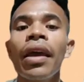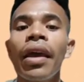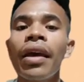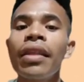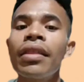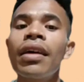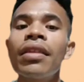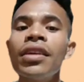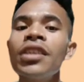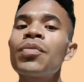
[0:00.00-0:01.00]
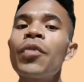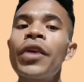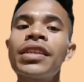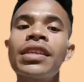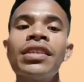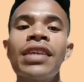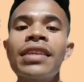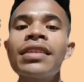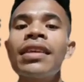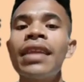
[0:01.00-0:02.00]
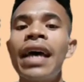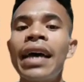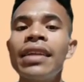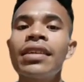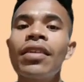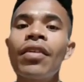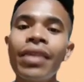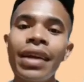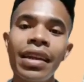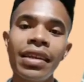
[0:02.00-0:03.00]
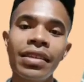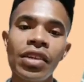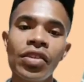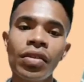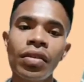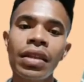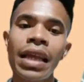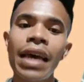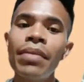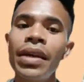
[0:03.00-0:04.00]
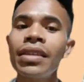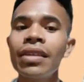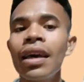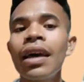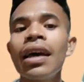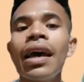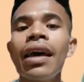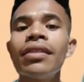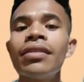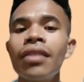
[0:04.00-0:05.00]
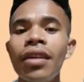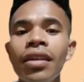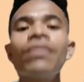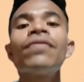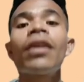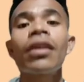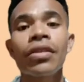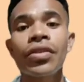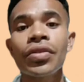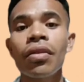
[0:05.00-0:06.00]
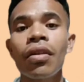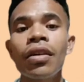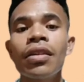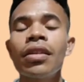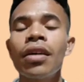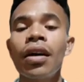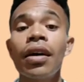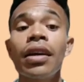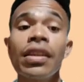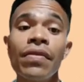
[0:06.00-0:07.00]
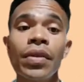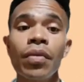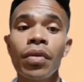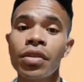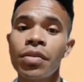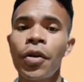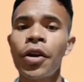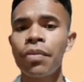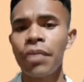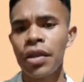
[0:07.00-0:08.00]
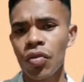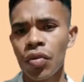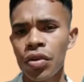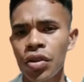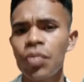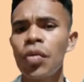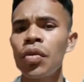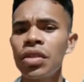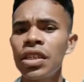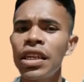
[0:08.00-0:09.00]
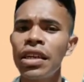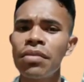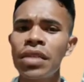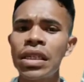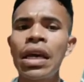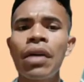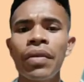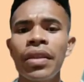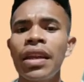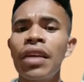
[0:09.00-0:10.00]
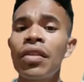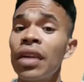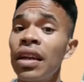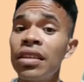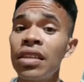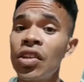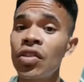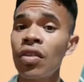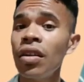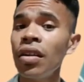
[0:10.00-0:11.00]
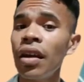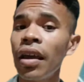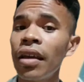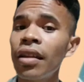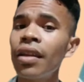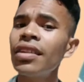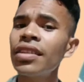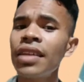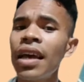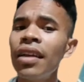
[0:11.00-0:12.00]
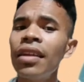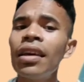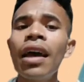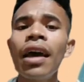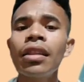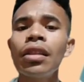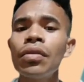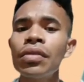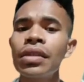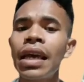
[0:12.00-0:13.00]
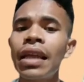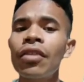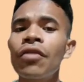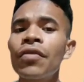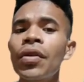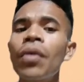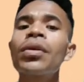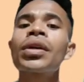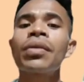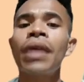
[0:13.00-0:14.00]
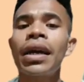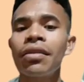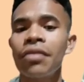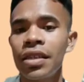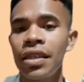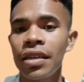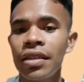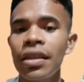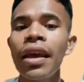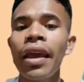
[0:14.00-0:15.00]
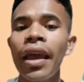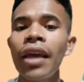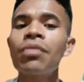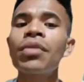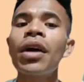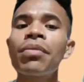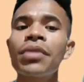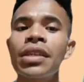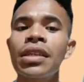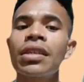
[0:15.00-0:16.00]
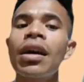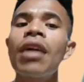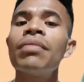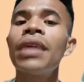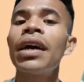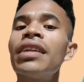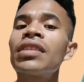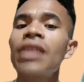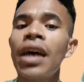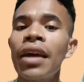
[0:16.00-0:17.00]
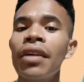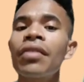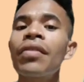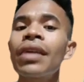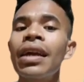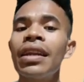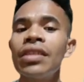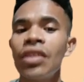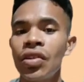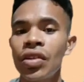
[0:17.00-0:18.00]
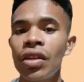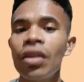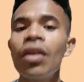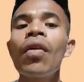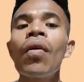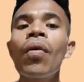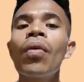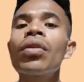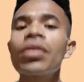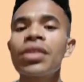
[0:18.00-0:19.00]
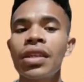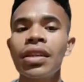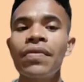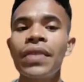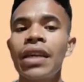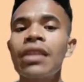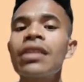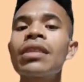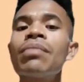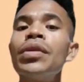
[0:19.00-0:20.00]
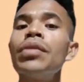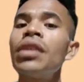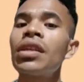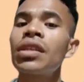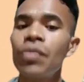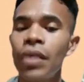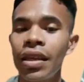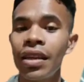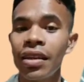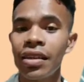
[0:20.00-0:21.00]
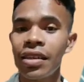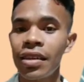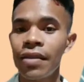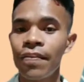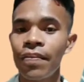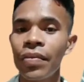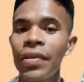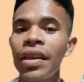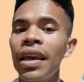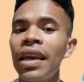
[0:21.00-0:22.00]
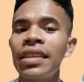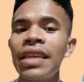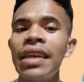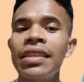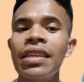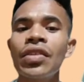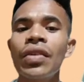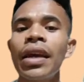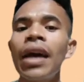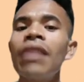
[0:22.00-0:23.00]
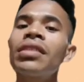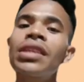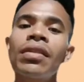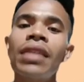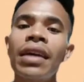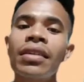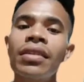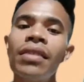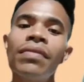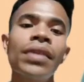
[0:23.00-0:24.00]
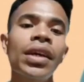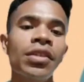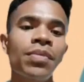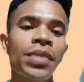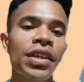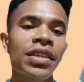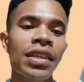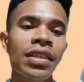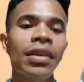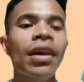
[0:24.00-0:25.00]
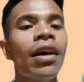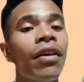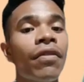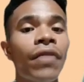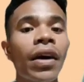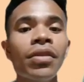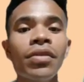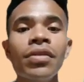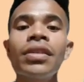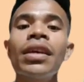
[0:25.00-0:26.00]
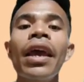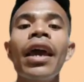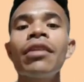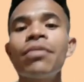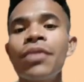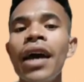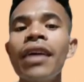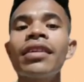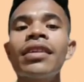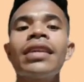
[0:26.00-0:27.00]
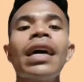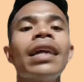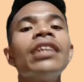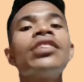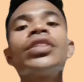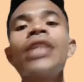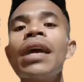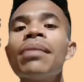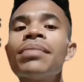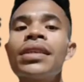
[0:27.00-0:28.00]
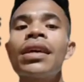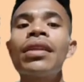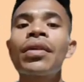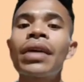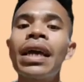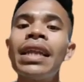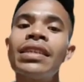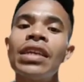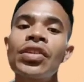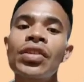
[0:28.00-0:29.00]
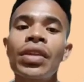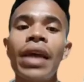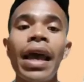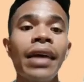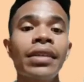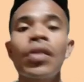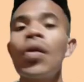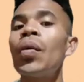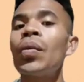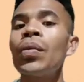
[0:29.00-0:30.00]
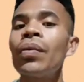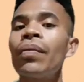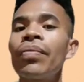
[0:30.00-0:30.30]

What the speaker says: And this point suggests that organizational climate is not focused on individuals, departments, or small teams within an organization, and instead it looks at the overall characteristics and properties of entire organization or significant subunits within it. It takes into account the collective experiences, values, and practice that shapes the organization as a whole.